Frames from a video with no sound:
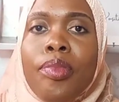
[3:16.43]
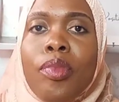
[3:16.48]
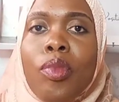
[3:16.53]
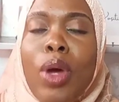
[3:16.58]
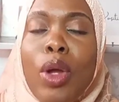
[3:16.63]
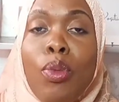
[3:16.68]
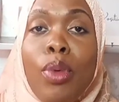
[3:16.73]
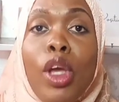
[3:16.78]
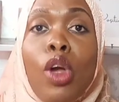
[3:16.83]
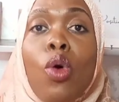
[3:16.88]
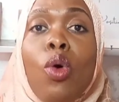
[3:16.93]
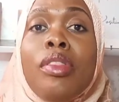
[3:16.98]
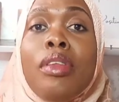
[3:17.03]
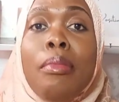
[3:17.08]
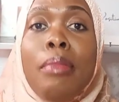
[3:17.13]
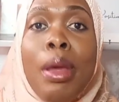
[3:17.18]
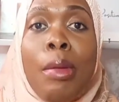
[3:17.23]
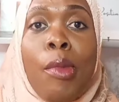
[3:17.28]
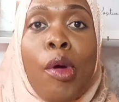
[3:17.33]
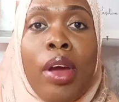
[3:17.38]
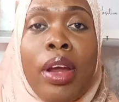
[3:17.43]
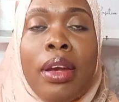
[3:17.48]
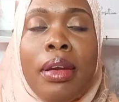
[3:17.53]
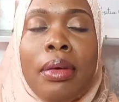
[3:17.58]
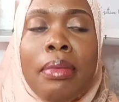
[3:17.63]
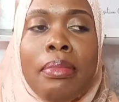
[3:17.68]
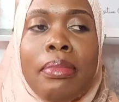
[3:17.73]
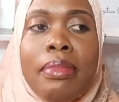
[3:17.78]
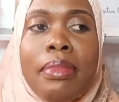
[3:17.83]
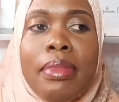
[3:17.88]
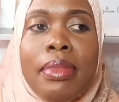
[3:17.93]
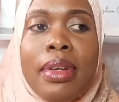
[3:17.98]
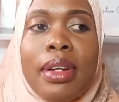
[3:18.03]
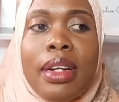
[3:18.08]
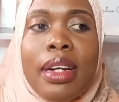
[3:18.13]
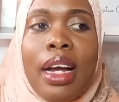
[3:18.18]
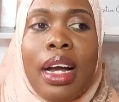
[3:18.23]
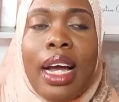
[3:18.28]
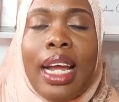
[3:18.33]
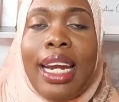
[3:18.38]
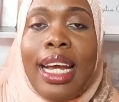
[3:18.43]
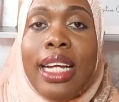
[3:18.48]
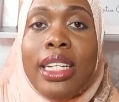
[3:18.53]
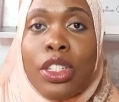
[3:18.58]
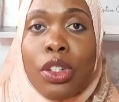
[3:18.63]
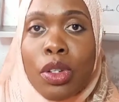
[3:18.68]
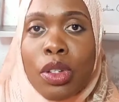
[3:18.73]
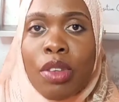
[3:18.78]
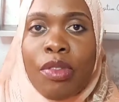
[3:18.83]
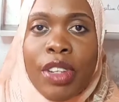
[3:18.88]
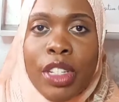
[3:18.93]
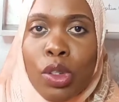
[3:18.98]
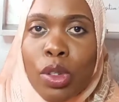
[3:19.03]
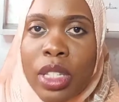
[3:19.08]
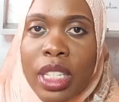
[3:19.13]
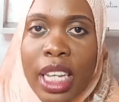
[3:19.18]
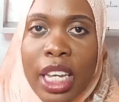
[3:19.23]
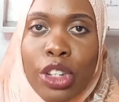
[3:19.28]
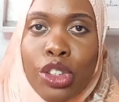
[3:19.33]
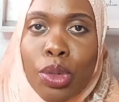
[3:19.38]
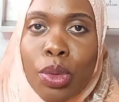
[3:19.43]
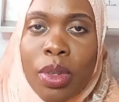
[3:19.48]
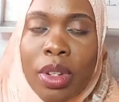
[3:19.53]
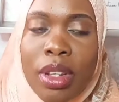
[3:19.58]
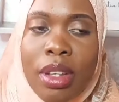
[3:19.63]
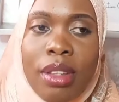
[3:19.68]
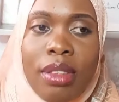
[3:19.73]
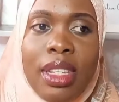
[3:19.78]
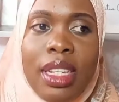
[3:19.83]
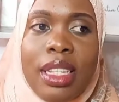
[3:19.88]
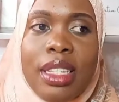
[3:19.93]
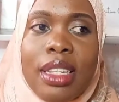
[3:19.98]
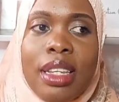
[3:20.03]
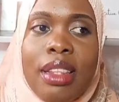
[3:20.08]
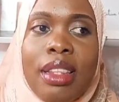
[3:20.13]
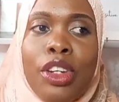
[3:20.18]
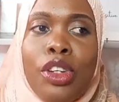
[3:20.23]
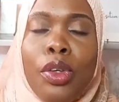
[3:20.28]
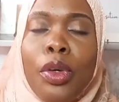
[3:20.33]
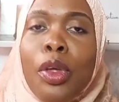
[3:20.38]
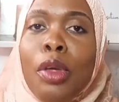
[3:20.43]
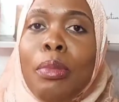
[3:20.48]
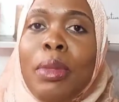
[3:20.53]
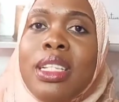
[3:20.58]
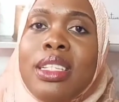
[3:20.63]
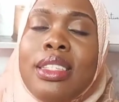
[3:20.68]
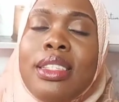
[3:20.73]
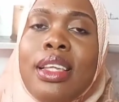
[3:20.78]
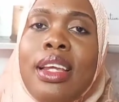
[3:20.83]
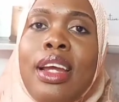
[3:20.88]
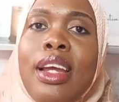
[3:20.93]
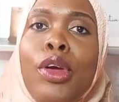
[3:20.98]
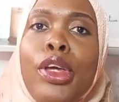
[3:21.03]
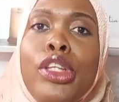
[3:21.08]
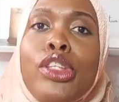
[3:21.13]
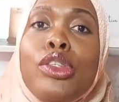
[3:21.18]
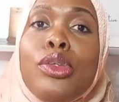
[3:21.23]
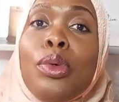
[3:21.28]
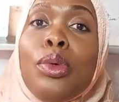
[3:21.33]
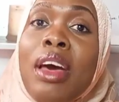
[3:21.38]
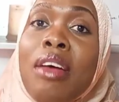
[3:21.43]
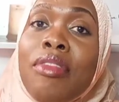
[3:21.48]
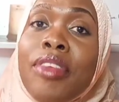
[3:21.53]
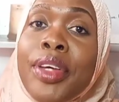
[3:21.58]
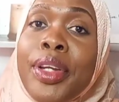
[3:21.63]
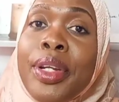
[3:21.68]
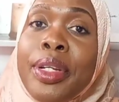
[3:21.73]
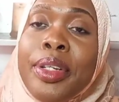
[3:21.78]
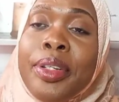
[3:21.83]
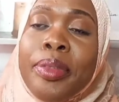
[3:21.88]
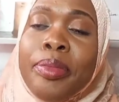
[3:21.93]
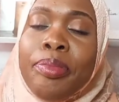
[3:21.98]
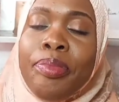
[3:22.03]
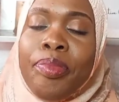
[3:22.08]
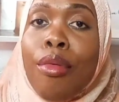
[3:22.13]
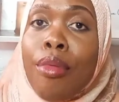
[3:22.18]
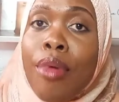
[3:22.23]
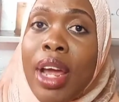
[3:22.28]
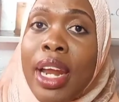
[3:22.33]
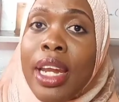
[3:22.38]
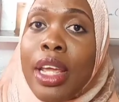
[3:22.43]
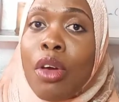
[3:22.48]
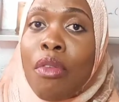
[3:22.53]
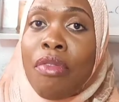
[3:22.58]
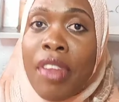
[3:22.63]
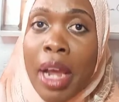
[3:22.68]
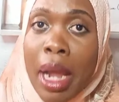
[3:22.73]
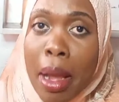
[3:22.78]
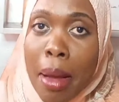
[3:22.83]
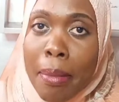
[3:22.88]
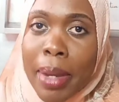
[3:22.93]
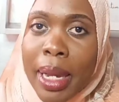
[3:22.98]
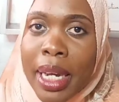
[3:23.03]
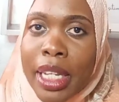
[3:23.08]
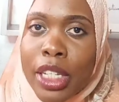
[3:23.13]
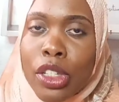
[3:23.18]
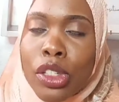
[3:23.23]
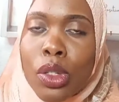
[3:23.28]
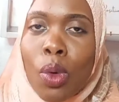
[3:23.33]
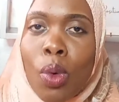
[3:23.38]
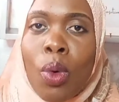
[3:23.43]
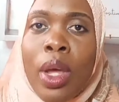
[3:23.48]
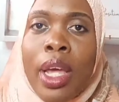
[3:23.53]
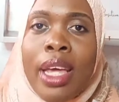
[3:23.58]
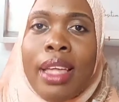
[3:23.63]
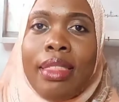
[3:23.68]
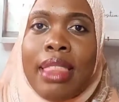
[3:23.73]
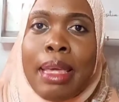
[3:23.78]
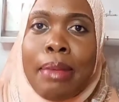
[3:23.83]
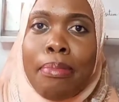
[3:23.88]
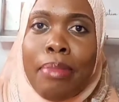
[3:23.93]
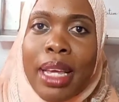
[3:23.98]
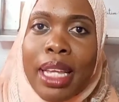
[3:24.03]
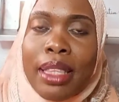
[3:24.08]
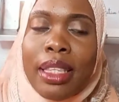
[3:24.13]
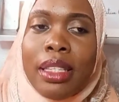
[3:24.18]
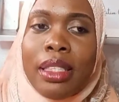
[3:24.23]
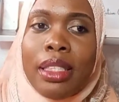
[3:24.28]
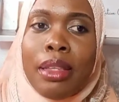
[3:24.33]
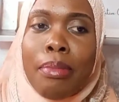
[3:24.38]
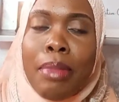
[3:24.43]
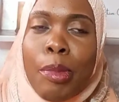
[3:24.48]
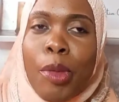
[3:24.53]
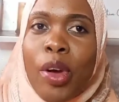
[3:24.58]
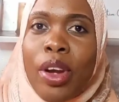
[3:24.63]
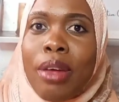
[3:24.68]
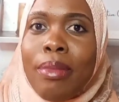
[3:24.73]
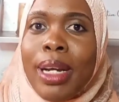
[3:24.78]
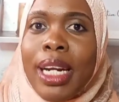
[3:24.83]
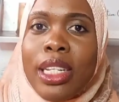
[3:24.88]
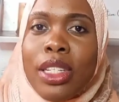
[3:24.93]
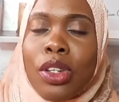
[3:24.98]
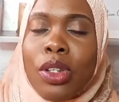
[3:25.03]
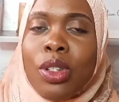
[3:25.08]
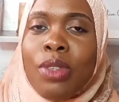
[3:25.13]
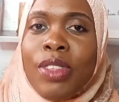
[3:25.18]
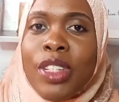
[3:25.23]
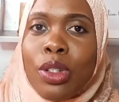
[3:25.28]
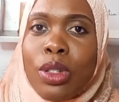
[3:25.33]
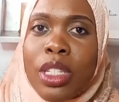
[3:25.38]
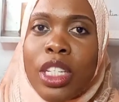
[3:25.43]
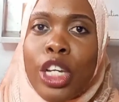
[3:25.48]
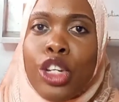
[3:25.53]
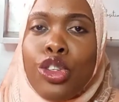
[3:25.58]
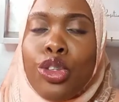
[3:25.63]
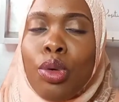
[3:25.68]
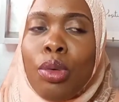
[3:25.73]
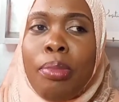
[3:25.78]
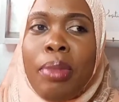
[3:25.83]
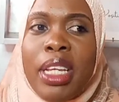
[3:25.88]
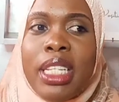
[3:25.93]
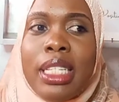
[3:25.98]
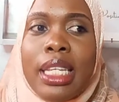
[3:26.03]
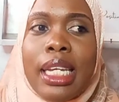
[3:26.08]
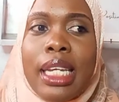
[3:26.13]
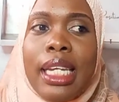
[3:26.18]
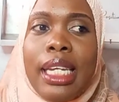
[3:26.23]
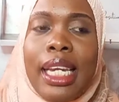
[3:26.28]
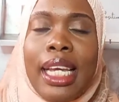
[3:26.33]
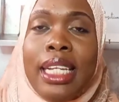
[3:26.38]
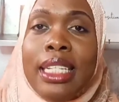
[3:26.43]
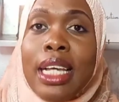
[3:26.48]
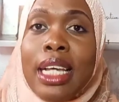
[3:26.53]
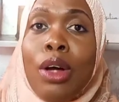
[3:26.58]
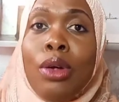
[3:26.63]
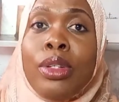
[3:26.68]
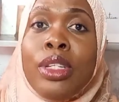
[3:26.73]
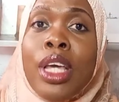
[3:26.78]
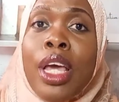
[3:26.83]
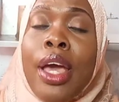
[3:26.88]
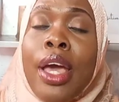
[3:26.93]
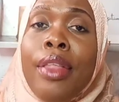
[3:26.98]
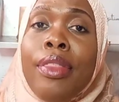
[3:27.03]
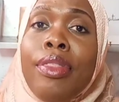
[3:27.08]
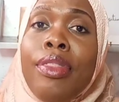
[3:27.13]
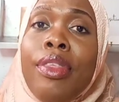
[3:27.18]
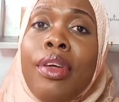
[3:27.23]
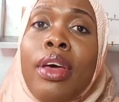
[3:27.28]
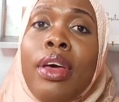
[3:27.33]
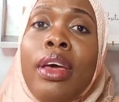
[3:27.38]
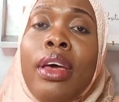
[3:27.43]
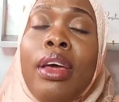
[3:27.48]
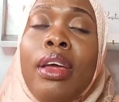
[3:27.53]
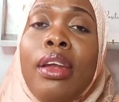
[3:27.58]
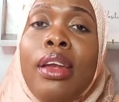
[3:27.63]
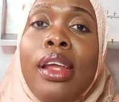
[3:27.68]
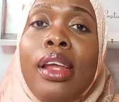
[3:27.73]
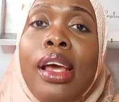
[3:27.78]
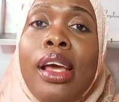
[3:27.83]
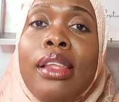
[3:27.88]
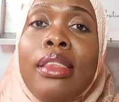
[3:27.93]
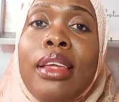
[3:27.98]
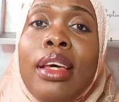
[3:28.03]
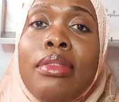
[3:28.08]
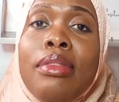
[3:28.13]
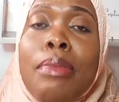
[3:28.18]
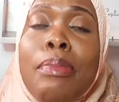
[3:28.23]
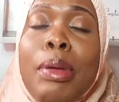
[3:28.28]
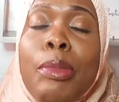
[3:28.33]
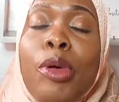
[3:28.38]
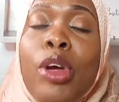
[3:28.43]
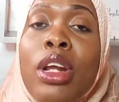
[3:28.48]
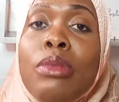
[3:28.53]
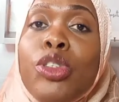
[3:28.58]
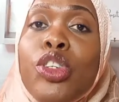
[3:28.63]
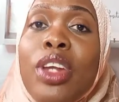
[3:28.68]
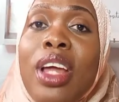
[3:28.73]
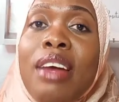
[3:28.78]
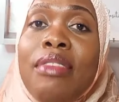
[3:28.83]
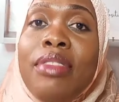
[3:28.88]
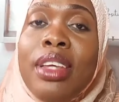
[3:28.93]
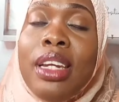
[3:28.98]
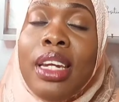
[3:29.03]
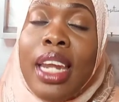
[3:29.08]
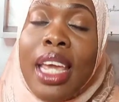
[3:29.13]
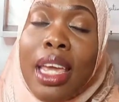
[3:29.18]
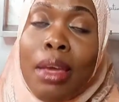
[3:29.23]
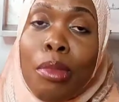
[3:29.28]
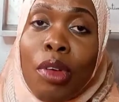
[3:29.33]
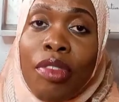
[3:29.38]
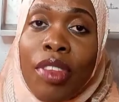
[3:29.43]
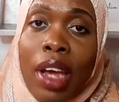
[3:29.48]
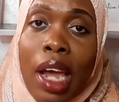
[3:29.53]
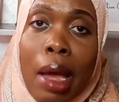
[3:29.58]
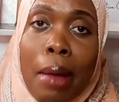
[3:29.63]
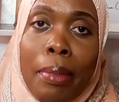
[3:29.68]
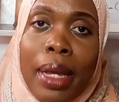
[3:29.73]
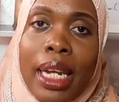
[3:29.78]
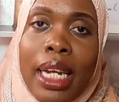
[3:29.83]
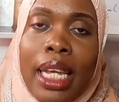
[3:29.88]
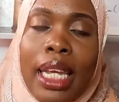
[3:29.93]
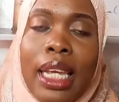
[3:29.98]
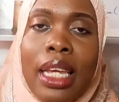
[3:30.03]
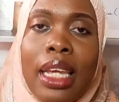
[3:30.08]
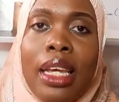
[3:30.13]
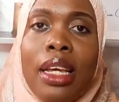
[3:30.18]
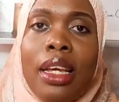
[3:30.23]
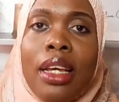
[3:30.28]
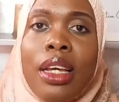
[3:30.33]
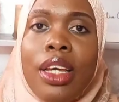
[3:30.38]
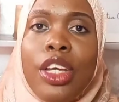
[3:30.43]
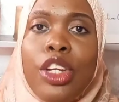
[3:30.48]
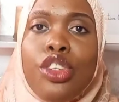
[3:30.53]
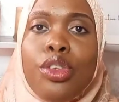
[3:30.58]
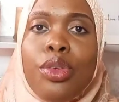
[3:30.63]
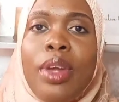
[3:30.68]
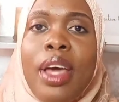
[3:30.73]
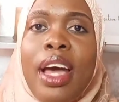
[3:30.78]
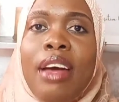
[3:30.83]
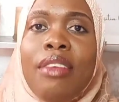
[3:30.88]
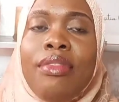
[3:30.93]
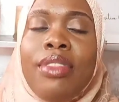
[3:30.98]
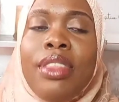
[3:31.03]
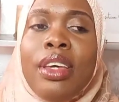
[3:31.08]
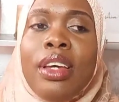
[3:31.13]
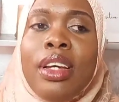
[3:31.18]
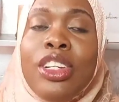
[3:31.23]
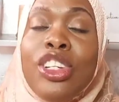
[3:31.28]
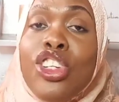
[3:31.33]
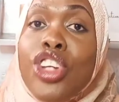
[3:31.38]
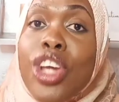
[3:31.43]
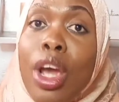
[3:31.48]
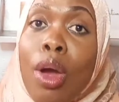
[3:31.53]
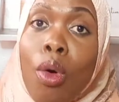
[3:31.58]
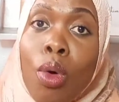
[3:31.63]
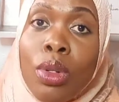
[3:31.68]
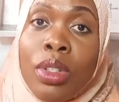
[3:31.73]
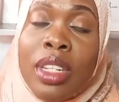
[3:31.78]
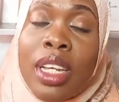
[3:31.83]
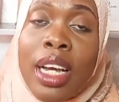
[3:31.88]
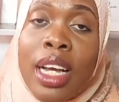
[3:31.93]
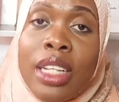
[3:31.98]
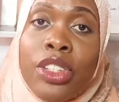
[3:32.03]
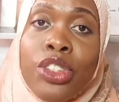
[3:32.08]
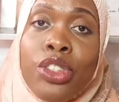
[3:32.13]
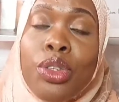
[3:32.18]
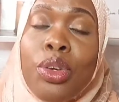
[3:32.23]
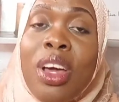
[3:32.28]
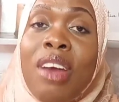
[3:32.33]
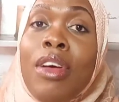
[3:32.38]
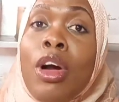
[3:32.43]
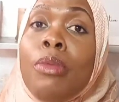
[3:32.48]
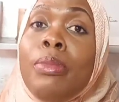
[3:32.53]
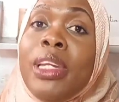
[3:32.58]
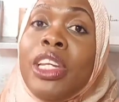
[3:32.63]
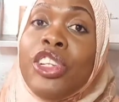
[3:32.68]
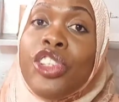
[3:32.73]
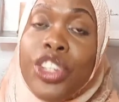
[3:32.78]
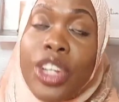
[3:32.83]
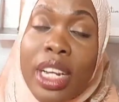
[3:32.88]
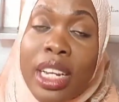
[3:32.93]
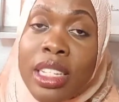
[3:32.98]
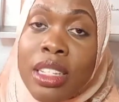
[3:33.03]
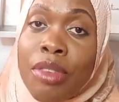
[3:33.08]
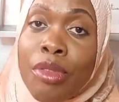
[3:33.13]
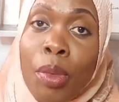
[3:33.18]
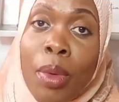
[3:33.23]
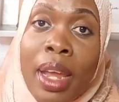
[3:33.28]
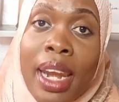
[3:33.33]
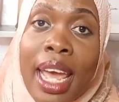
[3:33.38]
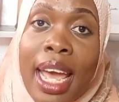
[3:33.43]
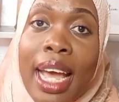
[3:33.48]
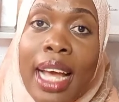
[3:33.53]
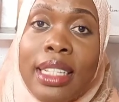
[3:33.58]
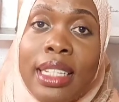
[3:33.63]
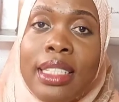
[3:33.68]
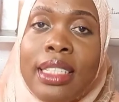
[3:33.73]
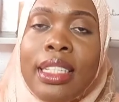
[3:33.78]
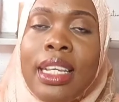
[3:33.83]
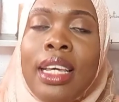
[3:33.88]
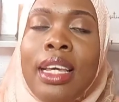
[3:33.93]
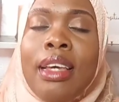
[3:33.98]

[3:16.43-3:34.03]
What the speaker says: what we call the memorandum and articles of association. These are the documents that are going to govern running of the company. So the memorandum and articles of association basically lays out the memorandum should have the name of the company, it should have the shareholders, it should have how many shares everyone has.